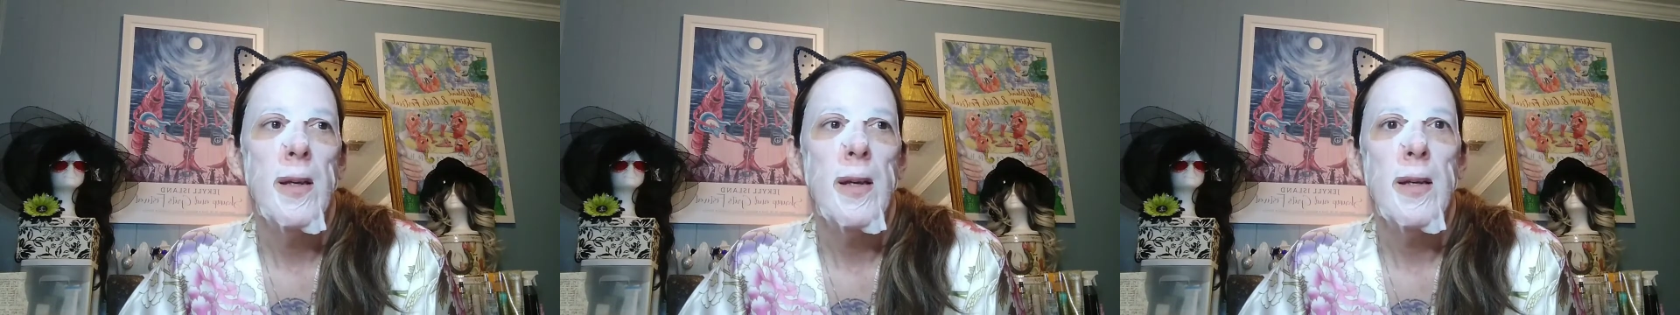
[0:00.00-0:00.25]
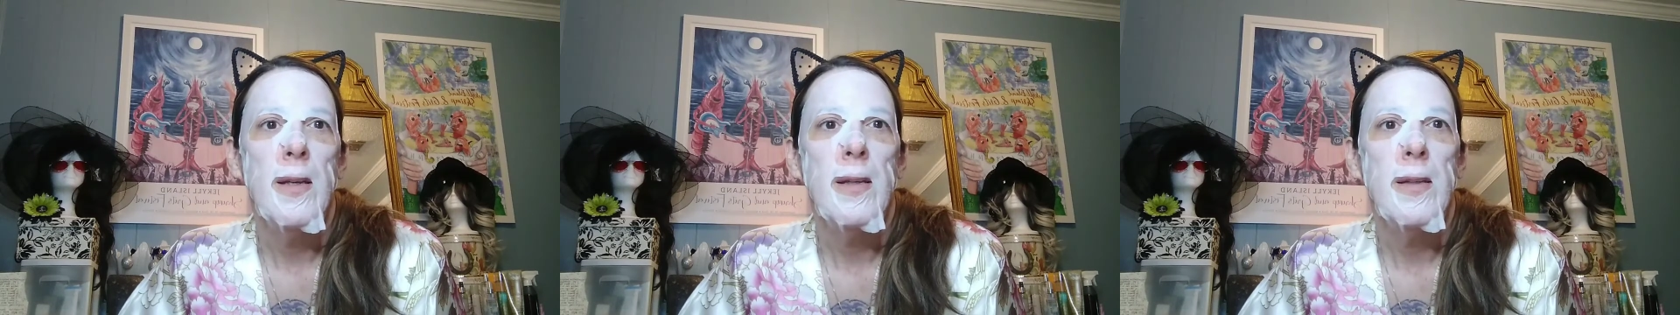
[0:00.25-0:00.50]

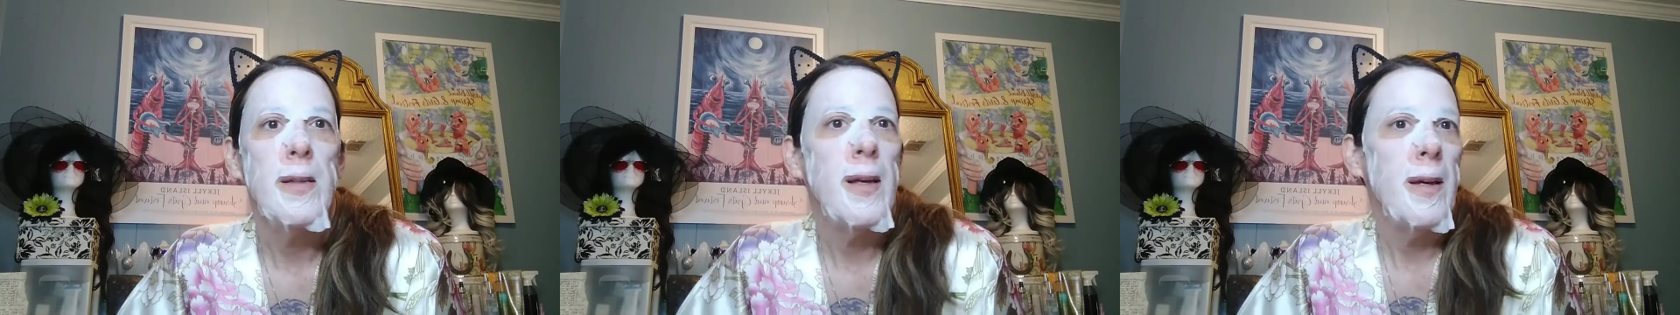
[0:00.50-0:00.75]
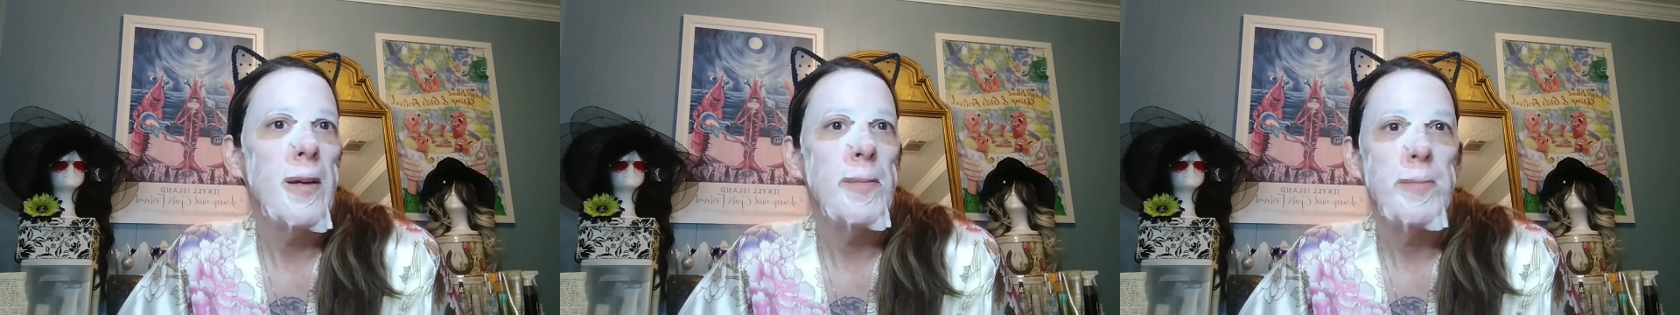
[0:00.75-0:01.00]
And
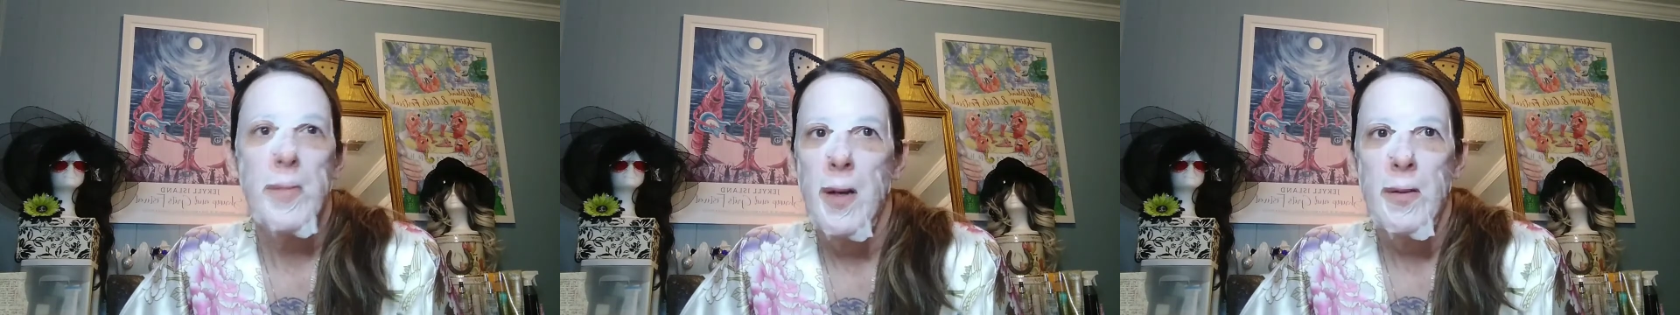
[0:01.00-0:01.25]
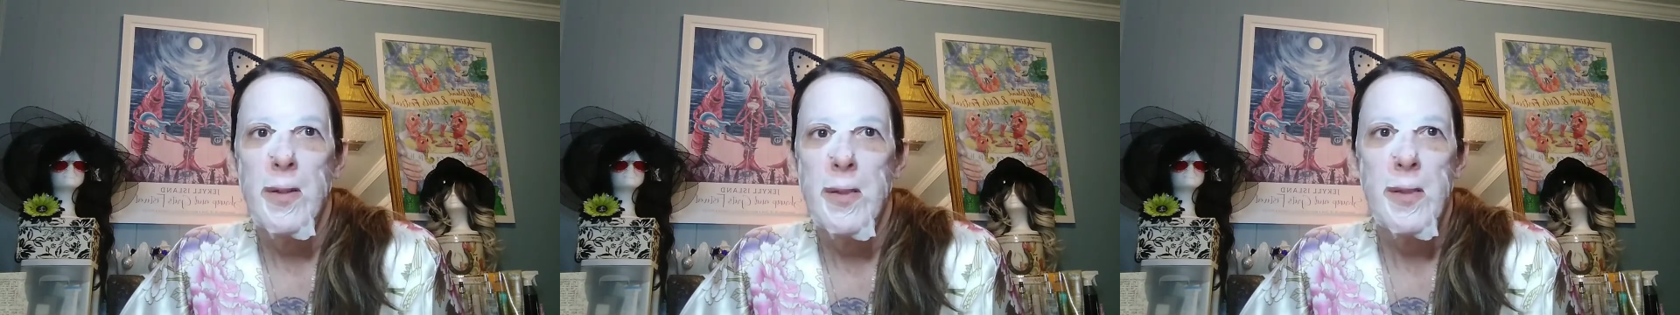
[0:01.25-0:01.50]
I'm
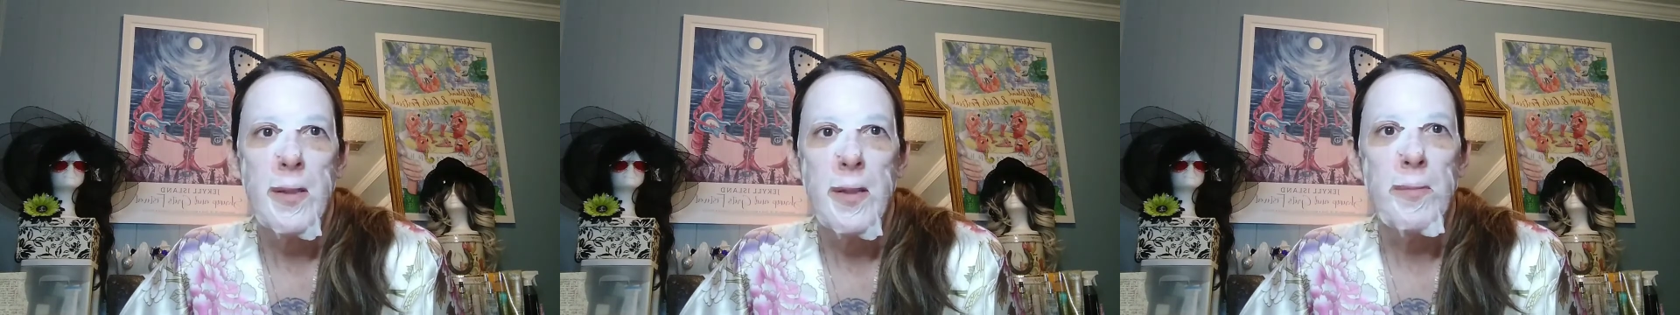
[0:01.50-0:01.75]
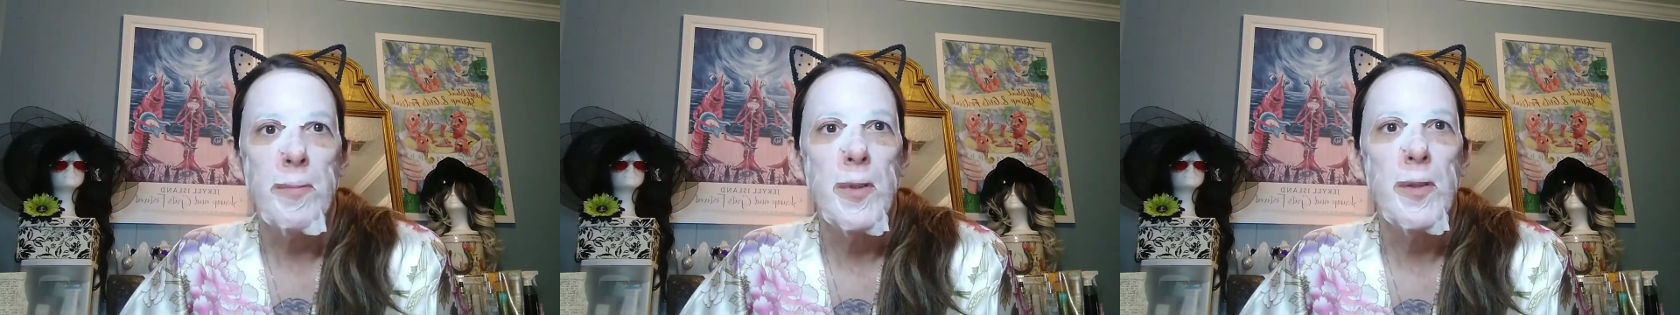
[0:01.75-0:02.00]
always in a
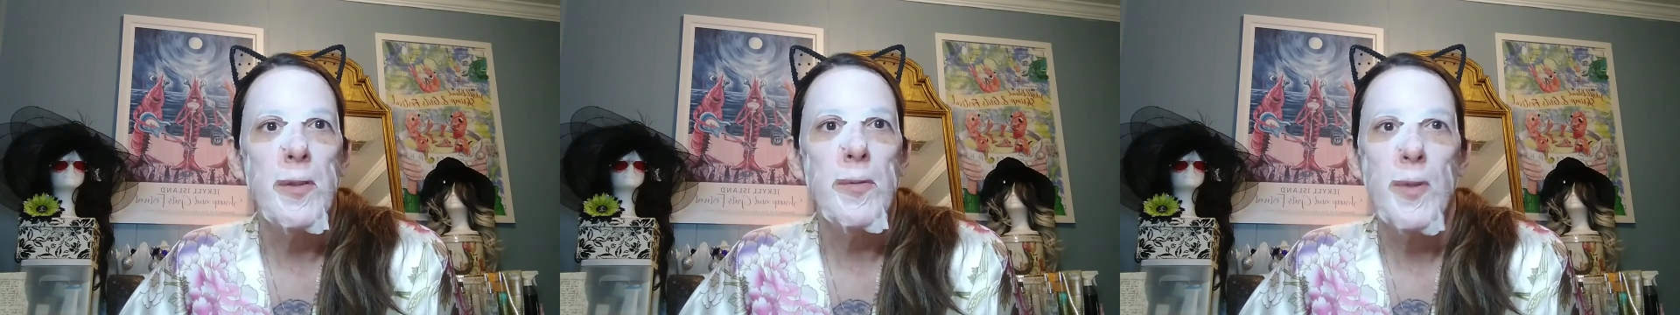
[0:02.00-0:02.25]
good mood.